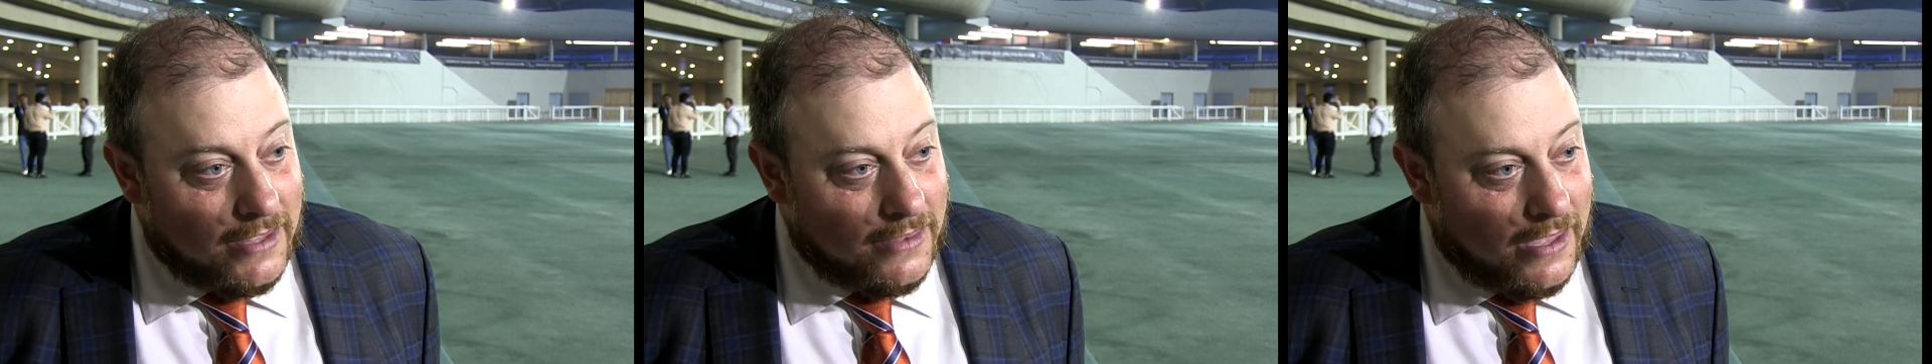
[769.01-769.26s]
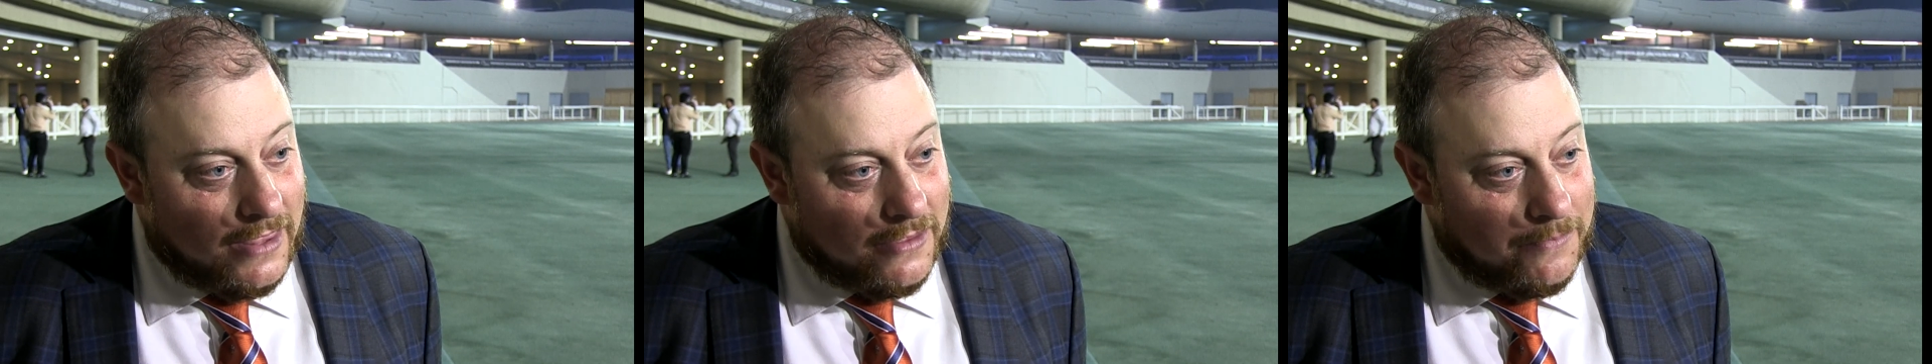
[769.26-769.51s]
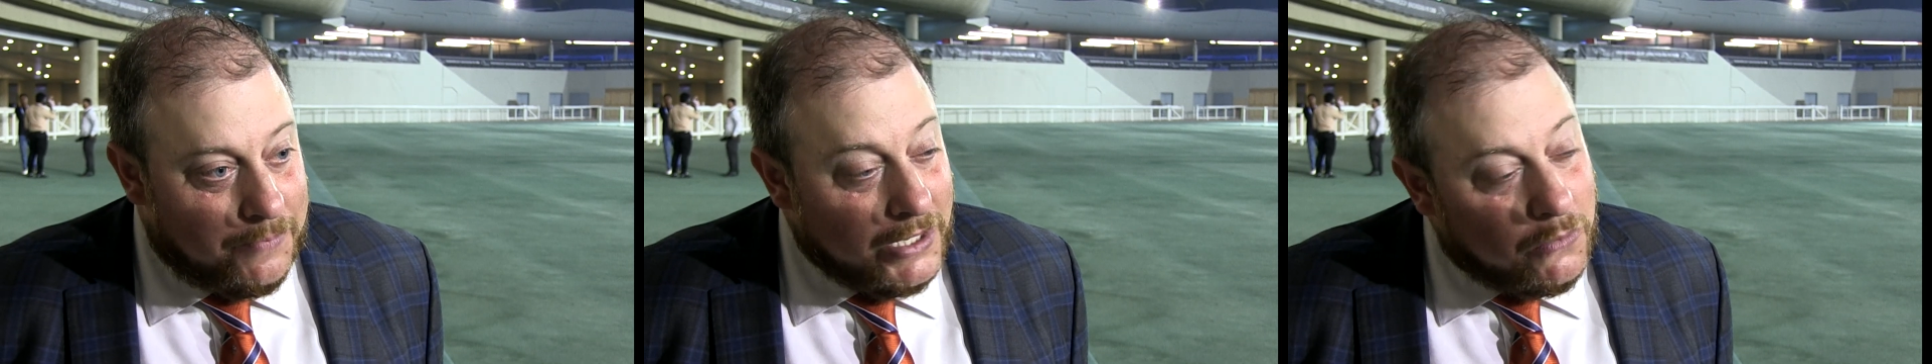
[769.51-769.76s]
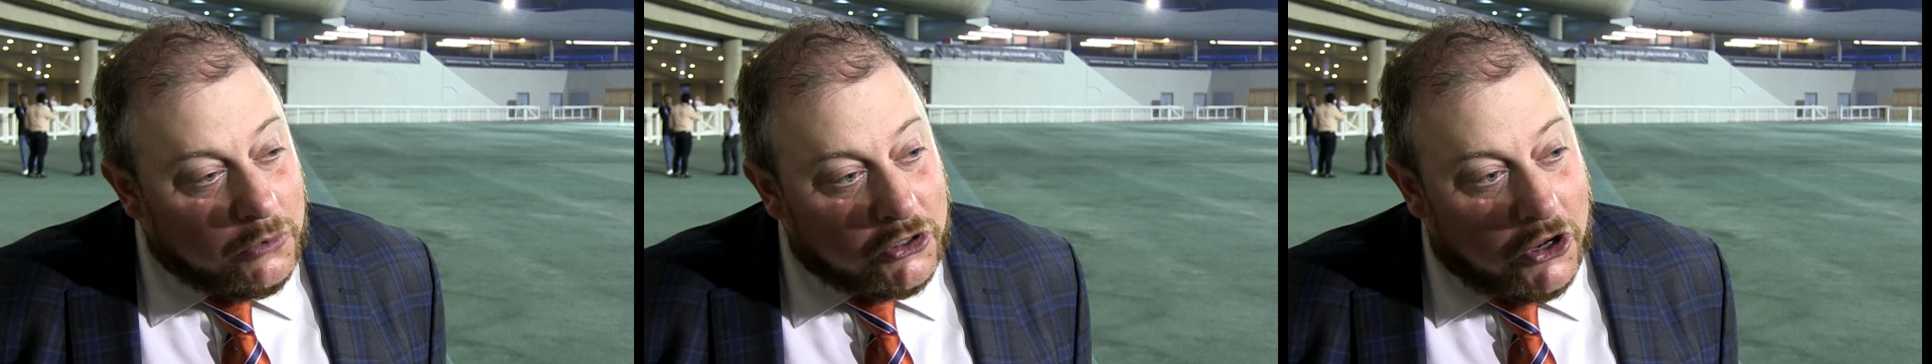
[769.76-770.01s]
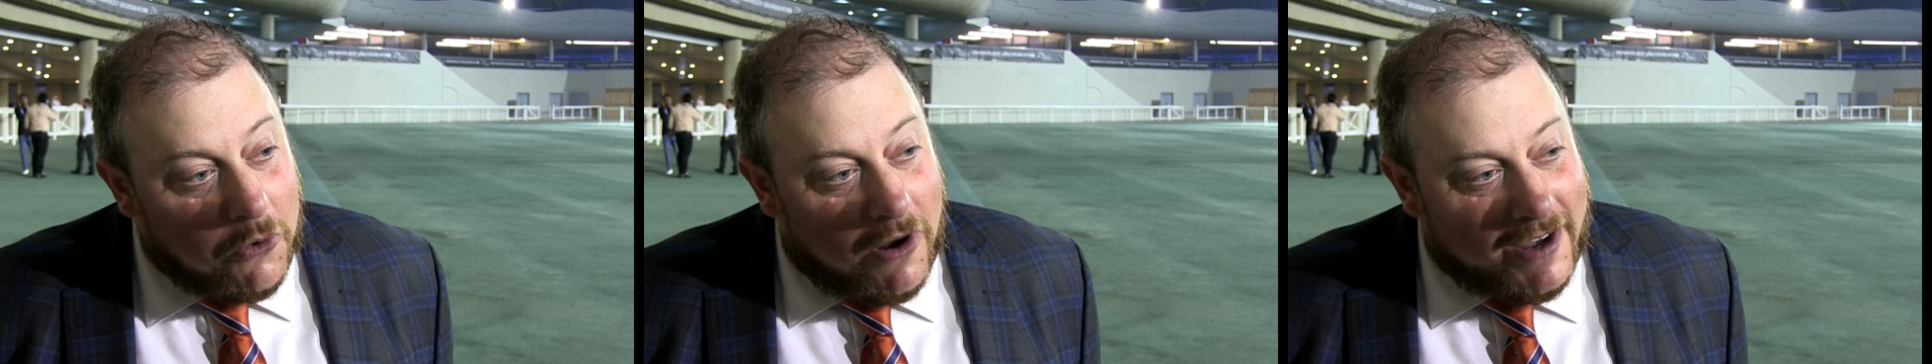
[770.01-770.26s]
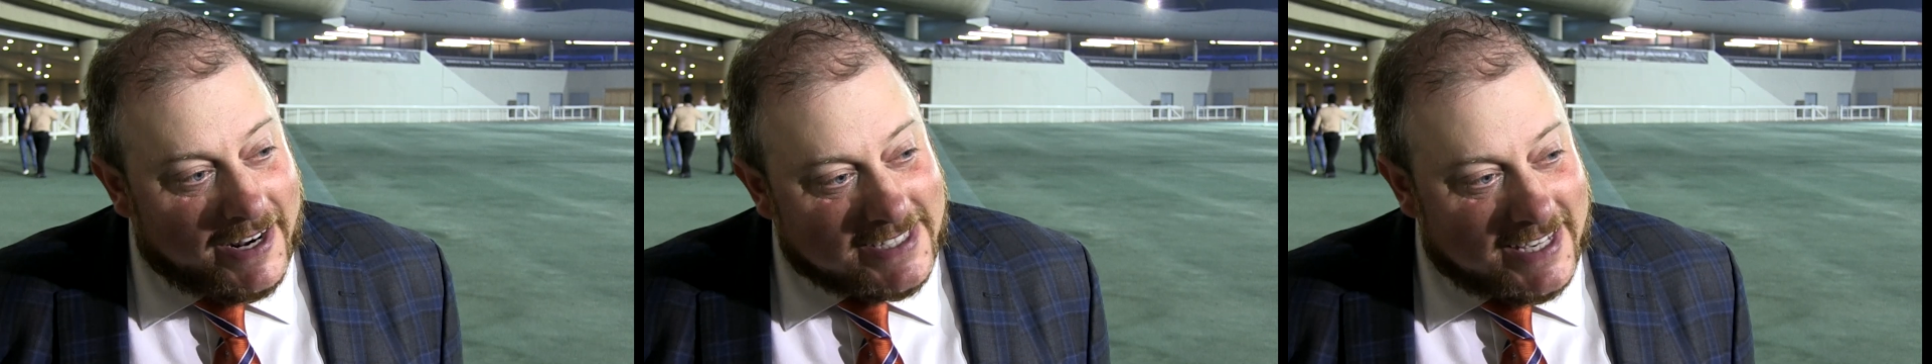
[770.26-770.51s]
and, and the beat will go
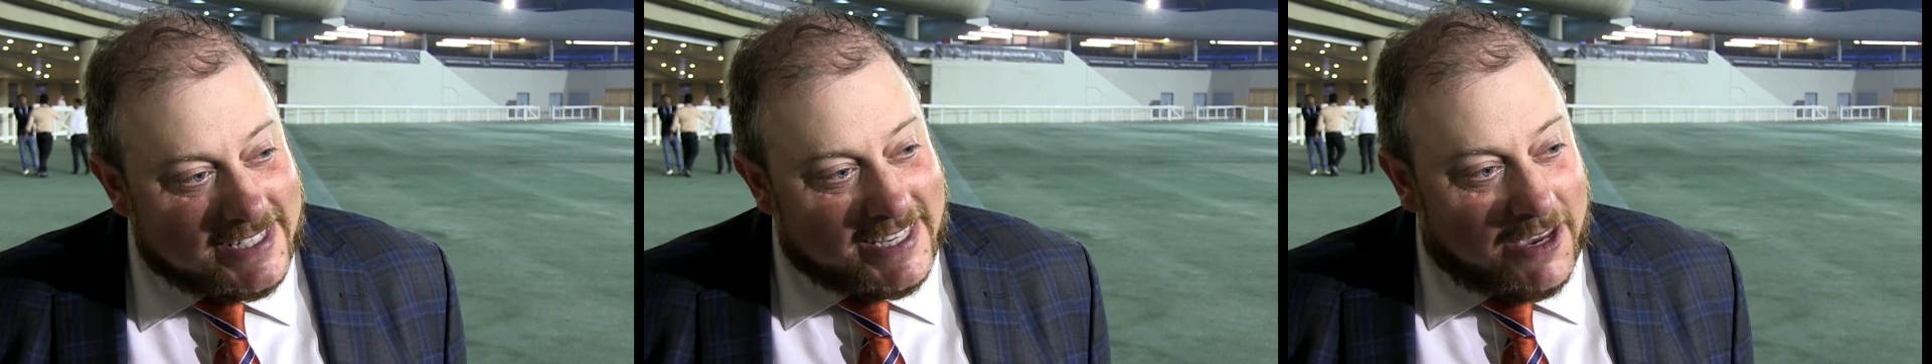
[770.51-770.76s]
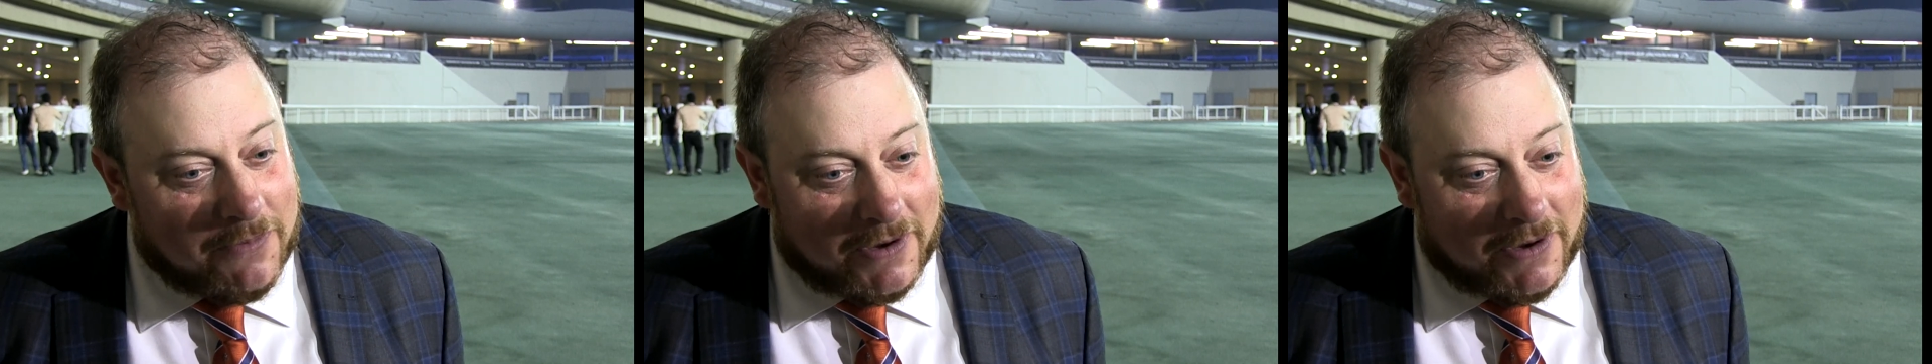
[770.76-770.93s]
on, as they say.